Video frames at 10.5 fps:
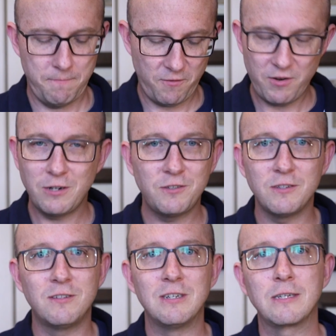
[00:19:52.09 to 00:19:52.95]
The
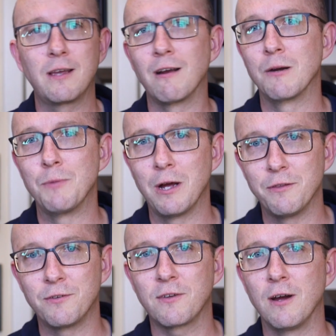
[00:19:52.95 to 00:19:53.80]
Pharisees didn't care
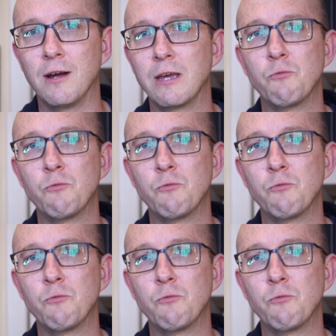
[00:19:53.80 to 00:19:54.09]
about this guy.